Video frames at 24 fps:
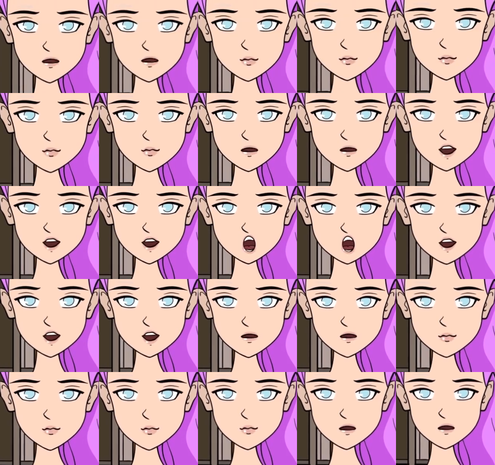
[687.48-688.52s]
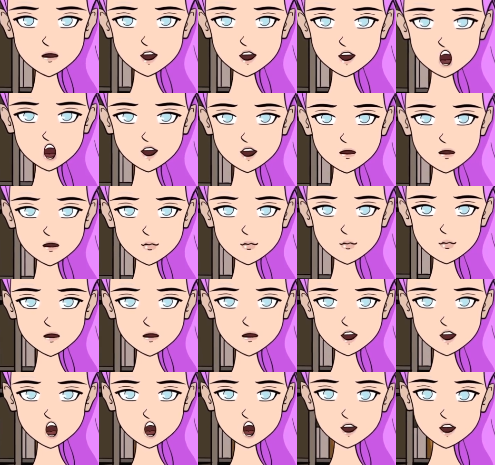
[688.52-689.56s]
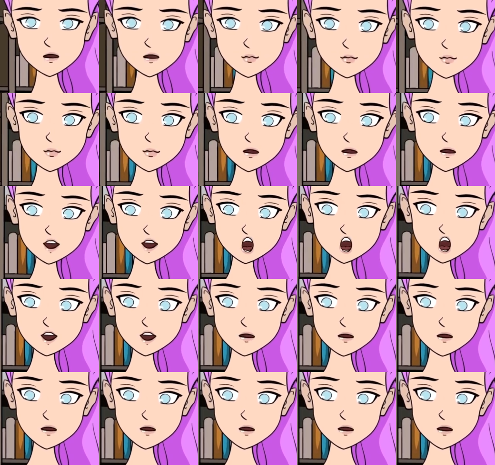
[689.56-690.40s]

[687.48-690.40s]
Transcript: and my parents still don't know we're dating.